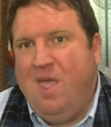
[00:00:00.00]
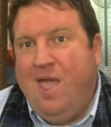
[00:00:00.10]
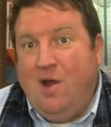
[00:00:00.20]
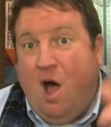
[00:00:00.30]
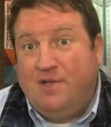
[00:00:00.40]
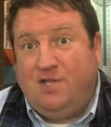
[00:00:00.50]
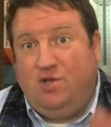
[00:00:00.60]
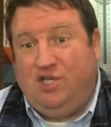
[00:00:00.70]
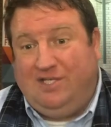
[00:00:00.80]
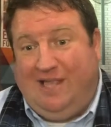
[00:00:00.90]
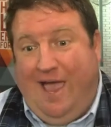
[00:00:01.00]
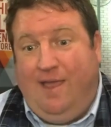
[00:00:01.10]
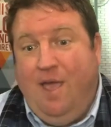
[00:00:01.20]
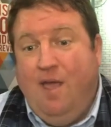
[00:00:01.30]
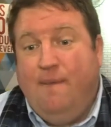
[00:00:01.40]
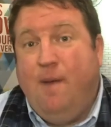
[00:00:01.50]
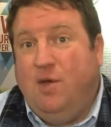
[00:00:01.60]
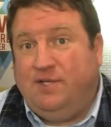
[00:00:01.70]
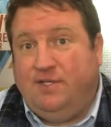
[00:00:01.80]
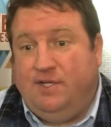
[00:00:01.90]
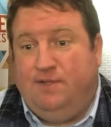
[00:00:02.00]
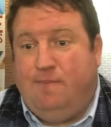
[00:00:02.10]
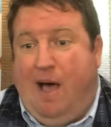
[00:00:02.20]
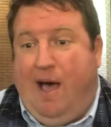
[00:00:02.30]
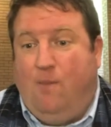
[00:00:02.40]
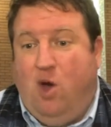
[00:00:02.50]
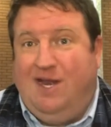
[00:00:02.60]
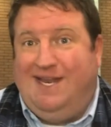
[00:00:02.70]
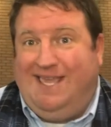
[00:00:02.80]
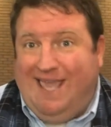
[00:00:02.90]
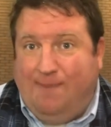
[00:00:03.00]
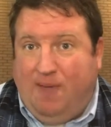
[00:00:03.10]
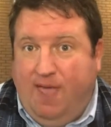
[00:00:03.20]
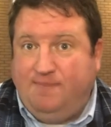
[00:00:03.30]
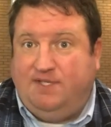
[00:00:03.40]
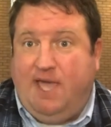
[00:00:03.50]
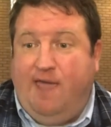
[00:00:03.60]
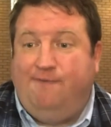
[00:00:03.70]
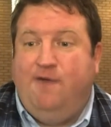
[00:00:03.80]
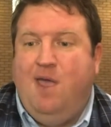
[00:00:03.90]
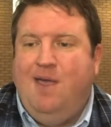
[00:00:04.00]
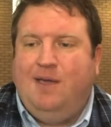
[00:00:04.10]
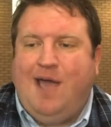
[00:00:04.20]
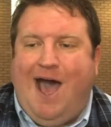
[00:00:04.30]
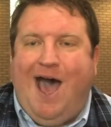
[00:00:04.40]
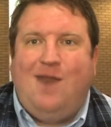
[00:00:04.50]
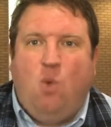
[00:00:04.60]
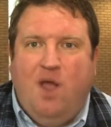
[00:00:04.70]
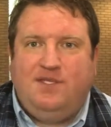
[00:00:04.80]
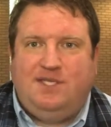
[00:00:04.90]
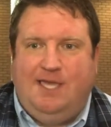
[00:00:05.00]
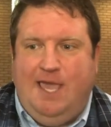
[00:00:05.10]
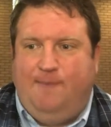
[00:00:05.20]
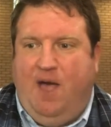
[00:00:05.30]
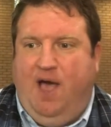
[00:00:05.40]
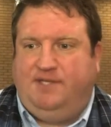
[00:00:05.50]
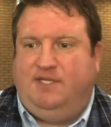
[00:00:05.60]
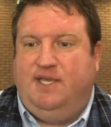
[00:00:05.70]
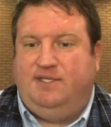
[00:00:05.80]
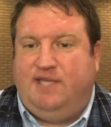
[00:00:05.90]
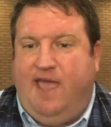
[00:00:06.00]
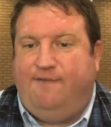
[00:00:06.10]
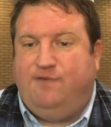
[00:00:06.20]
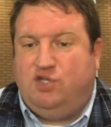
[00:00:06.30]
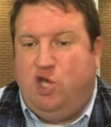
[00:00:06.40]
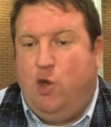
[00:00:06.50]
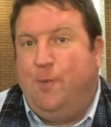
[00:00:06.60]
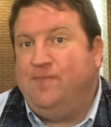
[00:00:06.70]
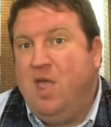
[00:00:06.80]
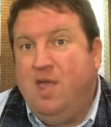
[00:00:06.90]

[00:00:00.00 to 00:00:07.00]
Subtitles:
And also, just like Moses' mom wanted to keep him safe, God wants to keep us safe too.